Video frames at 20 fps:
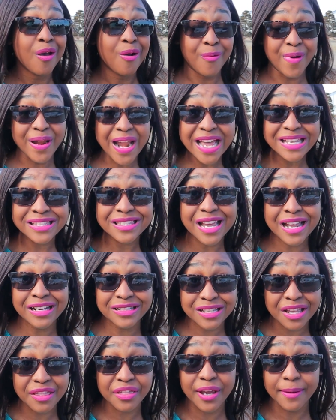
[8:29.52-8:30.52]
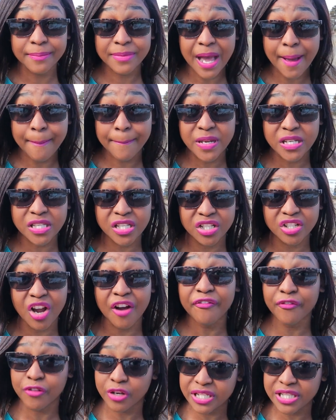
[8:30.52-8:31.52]
when I sent them that message,
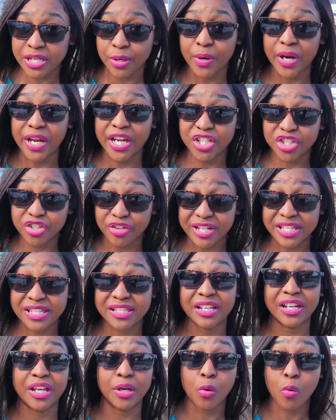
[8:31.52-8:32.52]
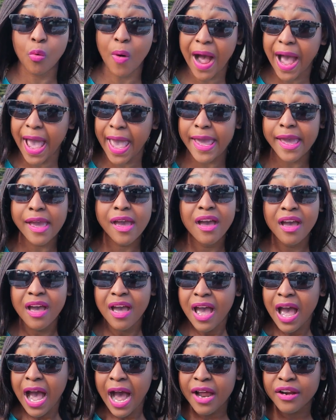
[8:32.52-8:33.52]
of course they were interested in why
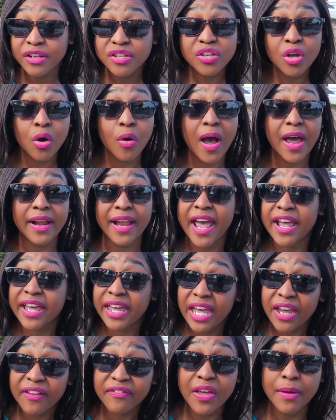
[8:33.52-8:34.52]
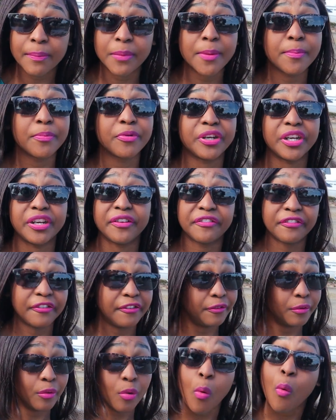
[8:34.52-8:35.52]
and so on. I gave them the brief
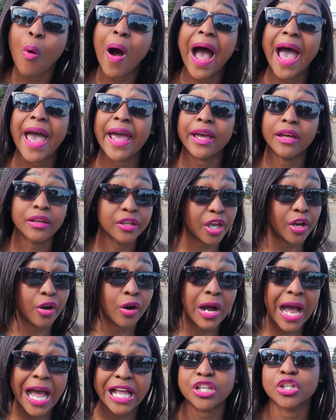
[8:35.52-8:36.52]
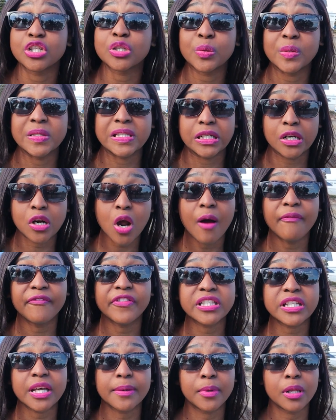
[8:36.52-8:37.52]
why, you know, I just wasn't
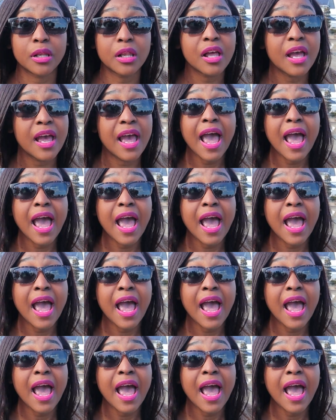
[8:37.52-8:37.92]
comfortable.